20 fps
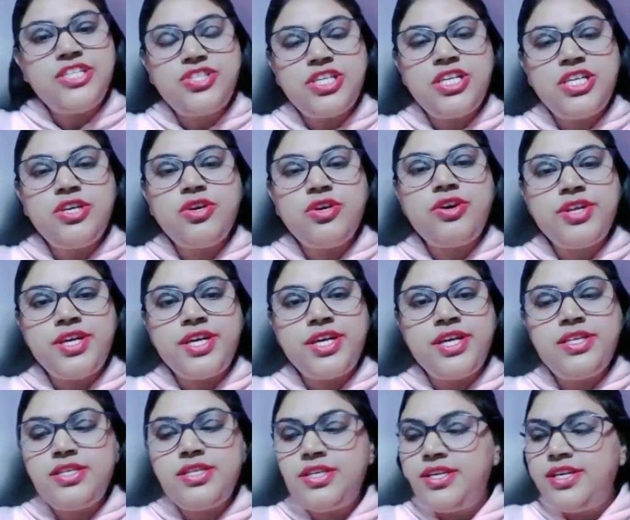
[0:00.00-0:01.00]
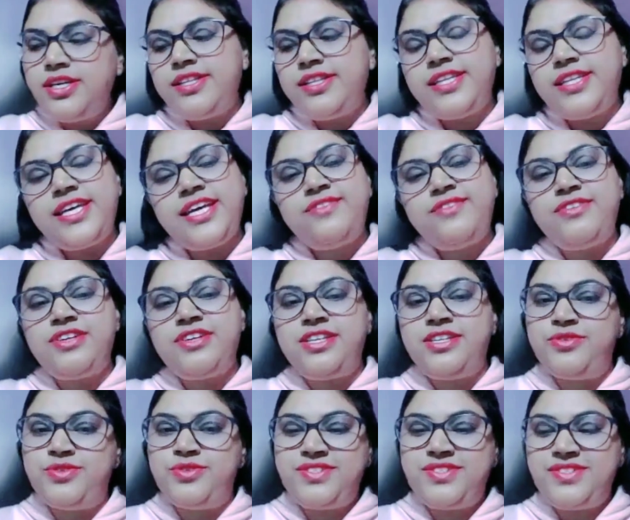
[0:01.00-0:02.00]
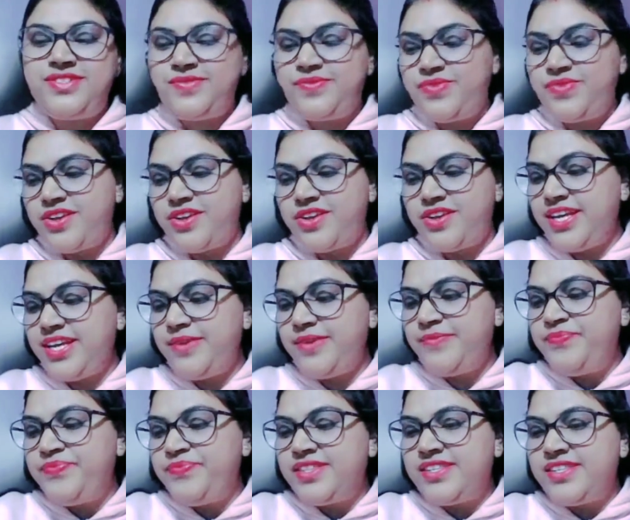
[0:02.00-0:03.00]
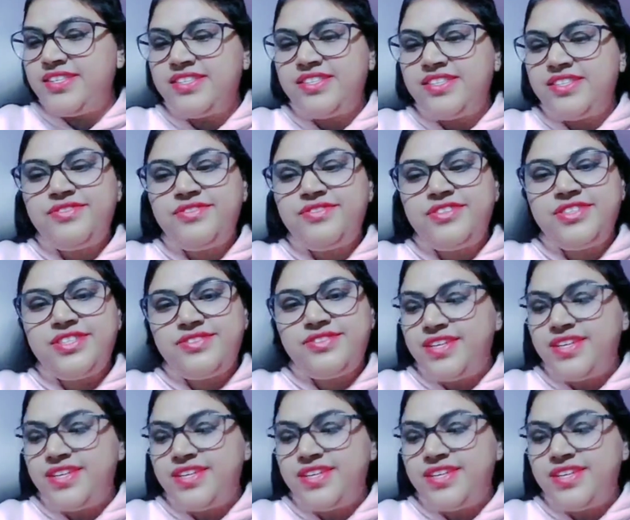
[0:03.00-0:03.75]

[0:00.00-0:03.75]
she, or it, there we'll use. Okay, this is the first